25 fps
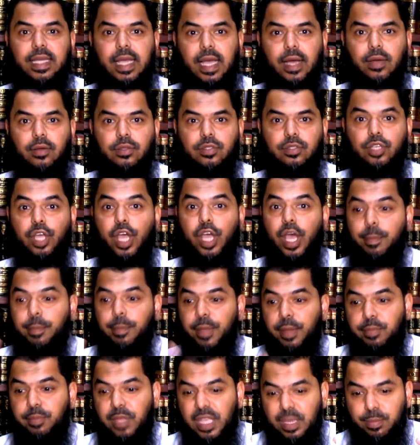accounts,
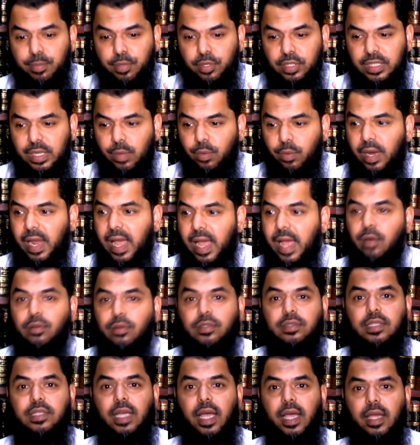but people that were
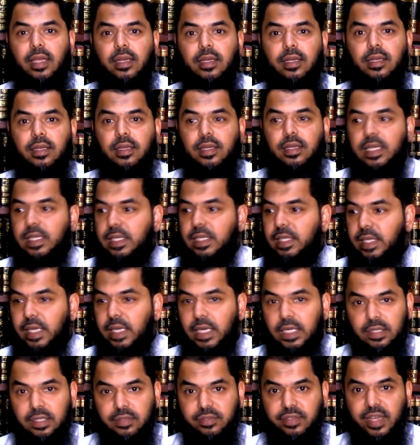outside in
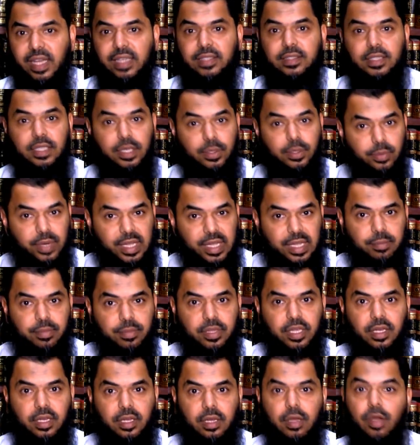caravans in
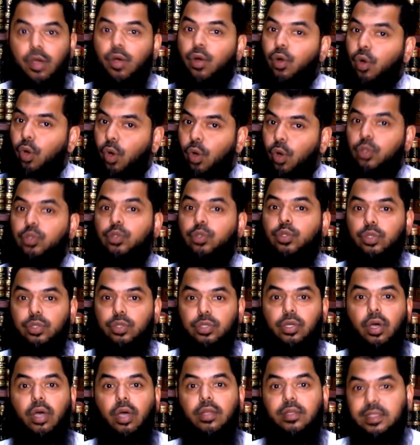Arabia also
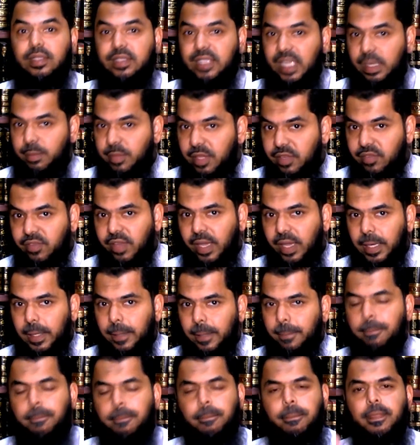saw the same event.
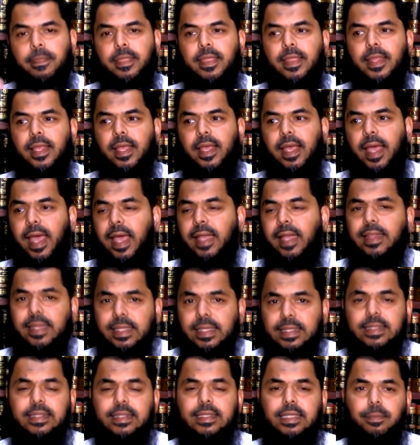And
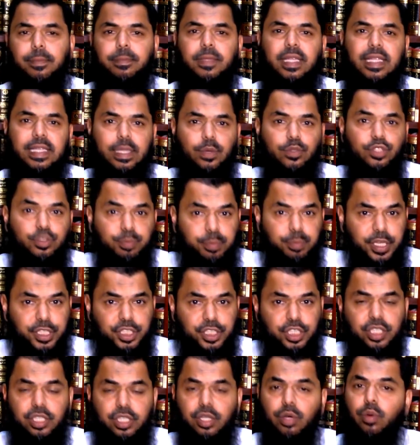this is something that was
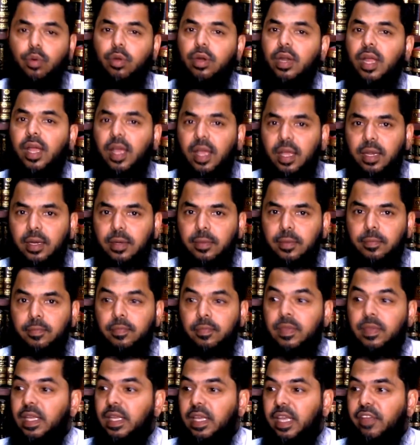mentioned in the Quran.
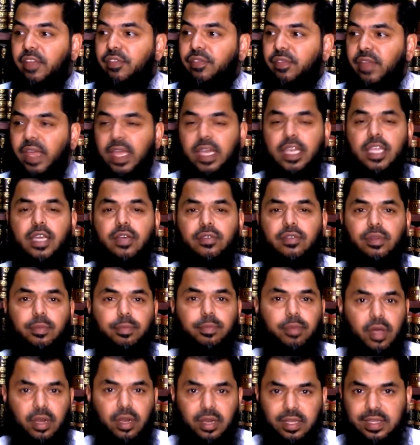If any of the
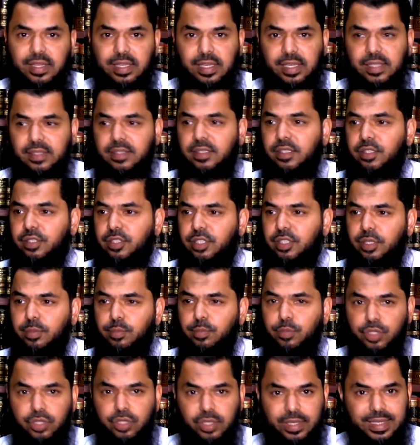polytheists, the, the
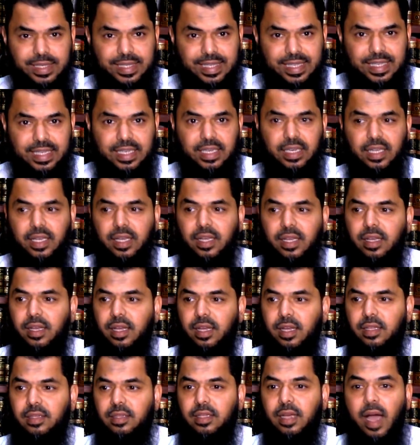mushrikeen,
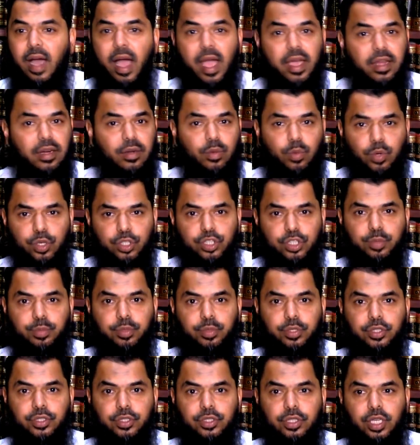uh, the idol
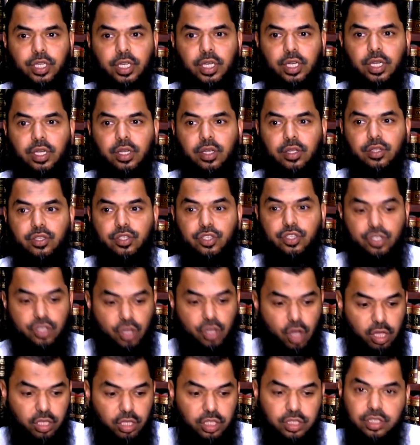worshippers,
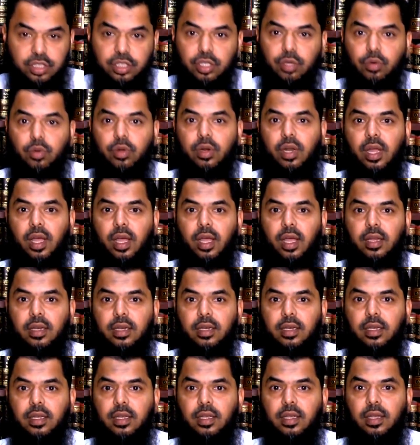saw this in the
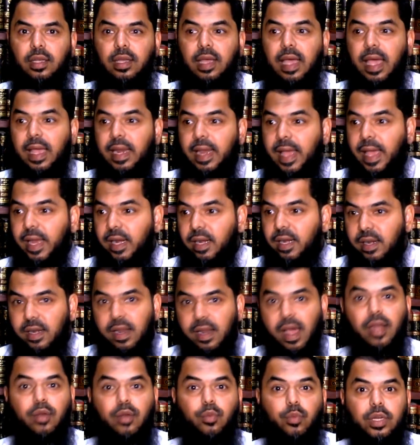Quran, and had
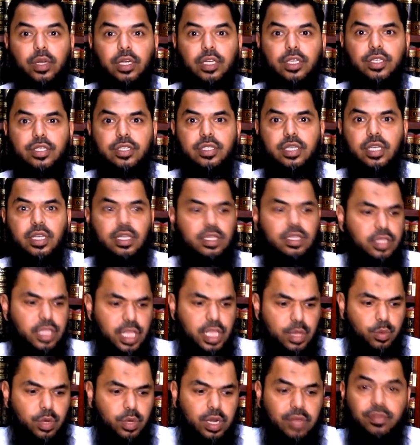not witnessed it,
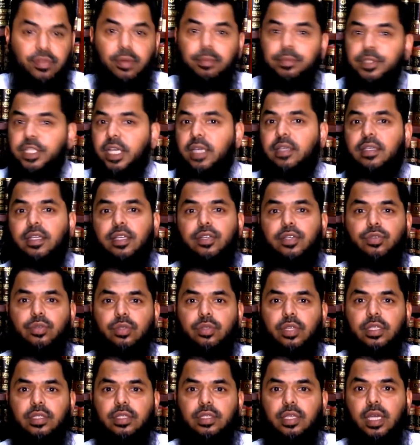they would have objected to
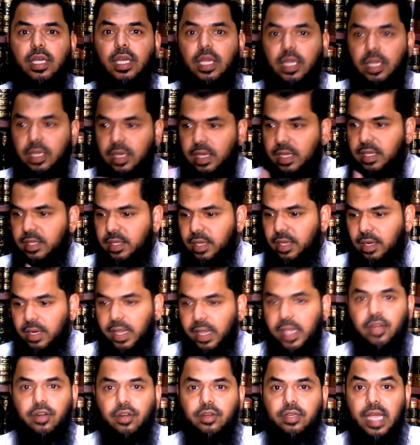this in the
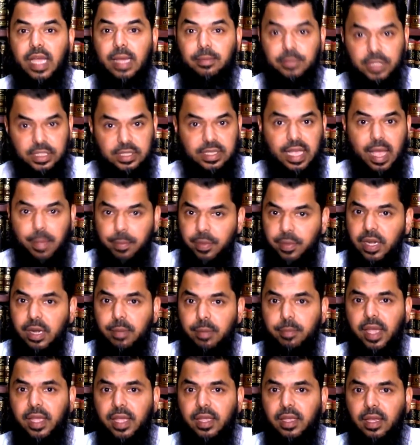later time, this happened
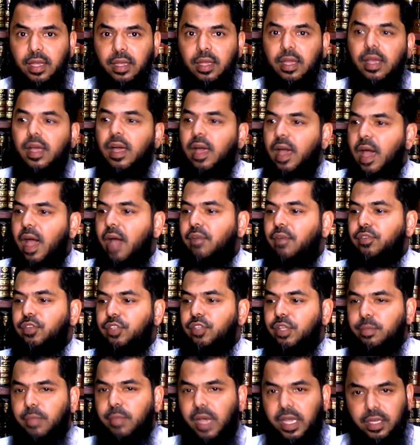in Mecca after
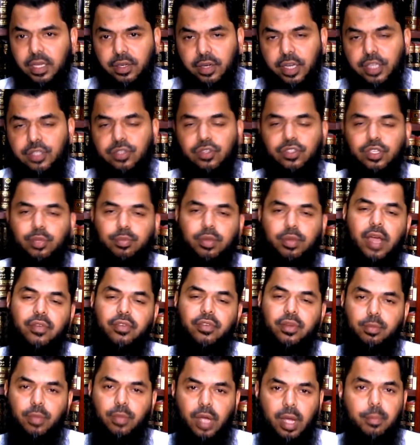the migration of the
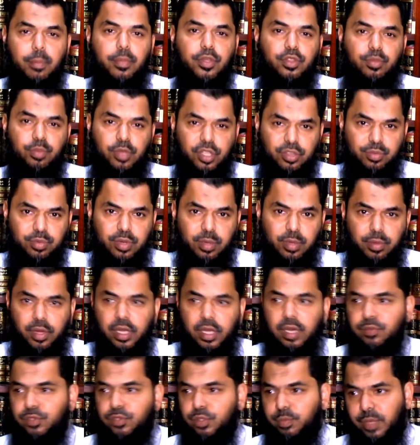Prophet Muhammad, peace be
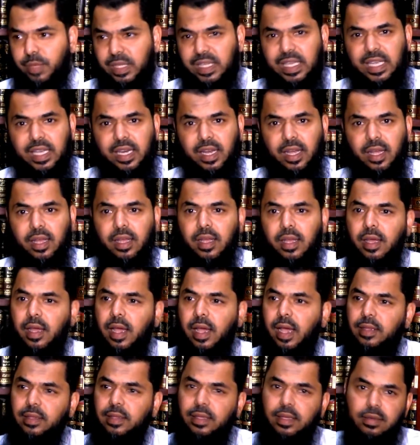upon him, to Medina
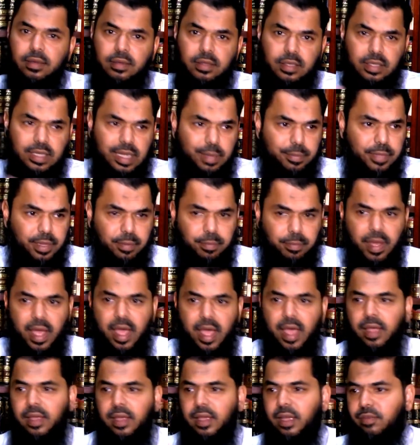and then coming
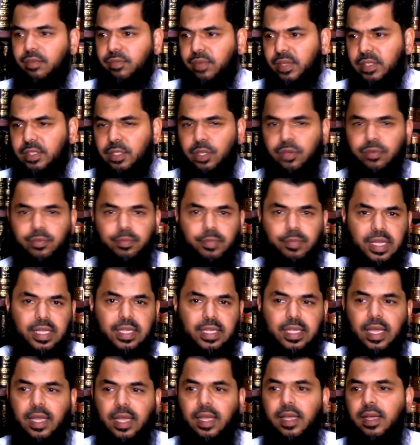back at Fath of
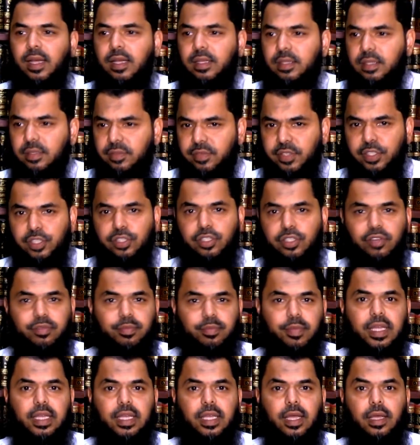Mecca, the victory of
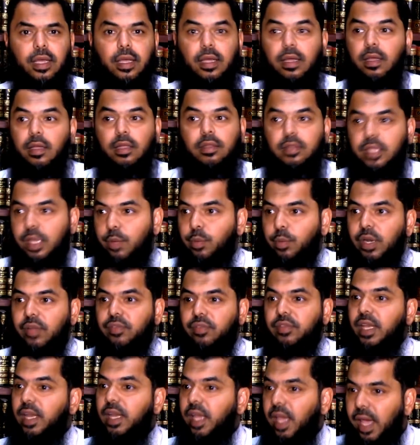Mecca. They would
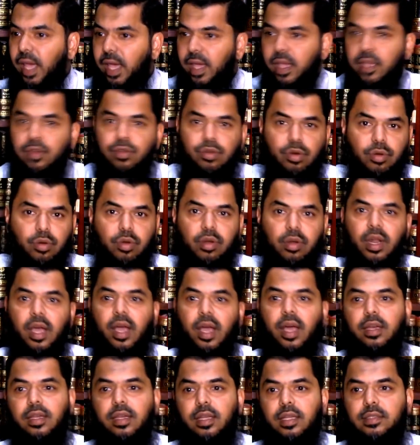have said, Hey, in your
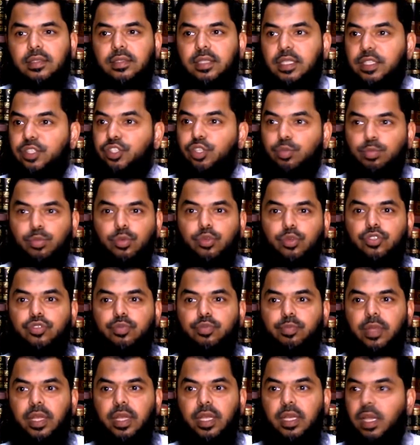Quran it says the moon
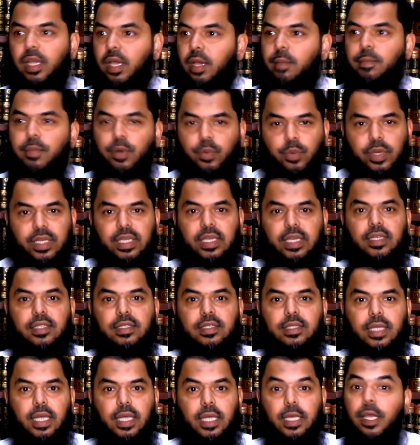split, but we didn't
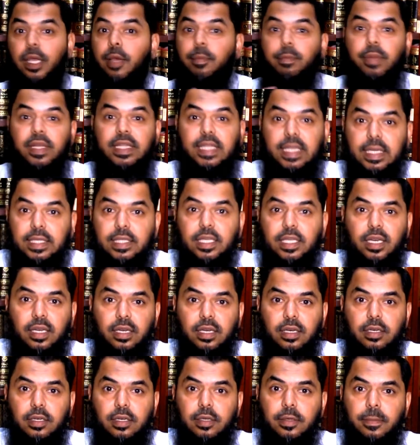see it. But they
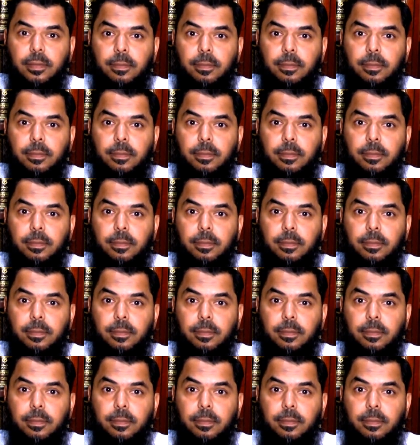didn't